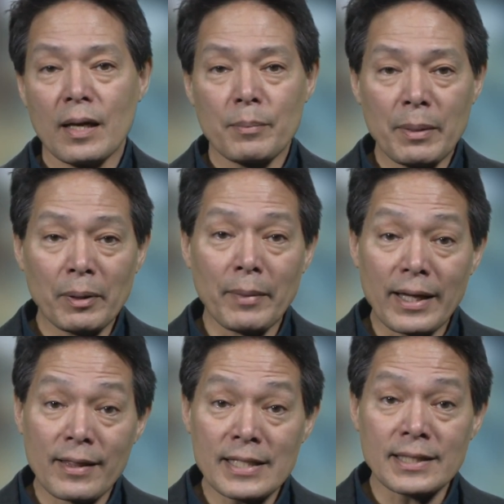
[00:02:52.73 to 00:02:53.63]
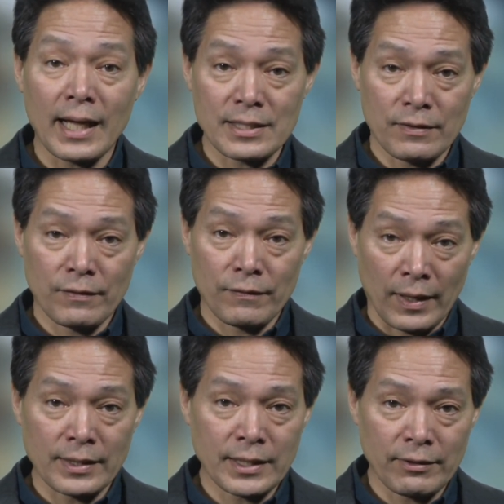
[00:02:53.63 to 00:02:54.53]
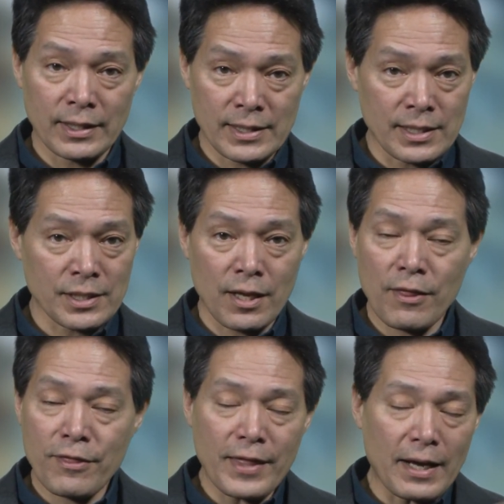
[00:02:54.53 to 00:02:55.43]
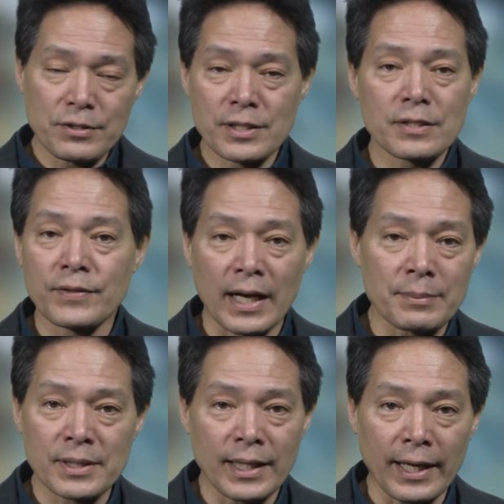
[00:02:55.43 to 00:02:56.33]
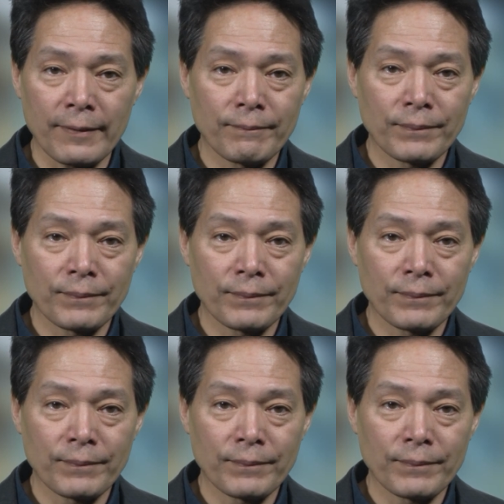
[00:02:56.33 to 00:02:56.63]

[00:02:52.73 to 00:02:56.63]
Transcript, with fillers: People make this class of voluntary decision thousands of times a day.